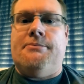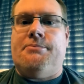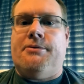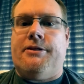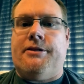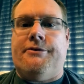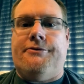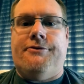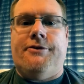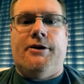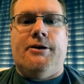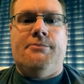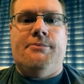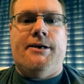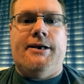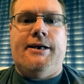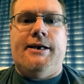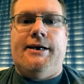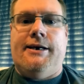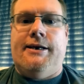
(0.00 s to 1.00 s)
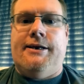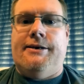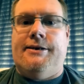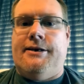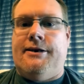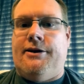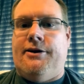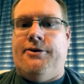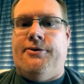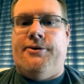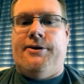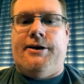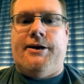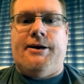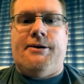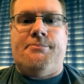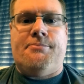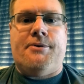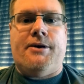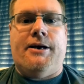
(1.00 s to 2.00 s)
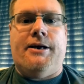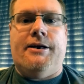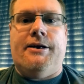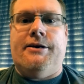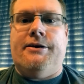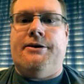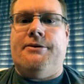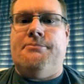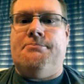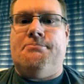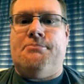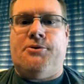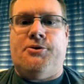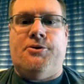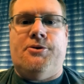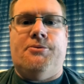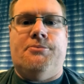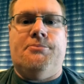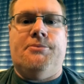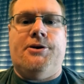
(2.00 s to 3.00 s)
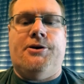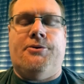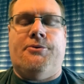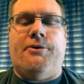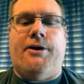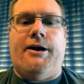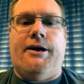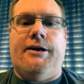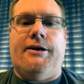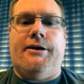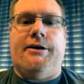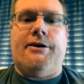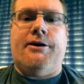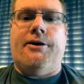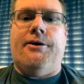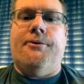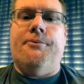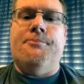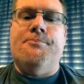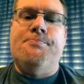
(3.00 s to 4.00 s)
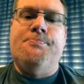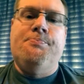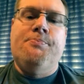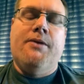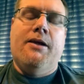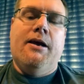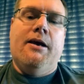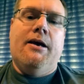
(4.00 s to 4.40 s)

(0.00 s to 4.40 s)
You put the filament in, you load it up, and boom, you're ready to go.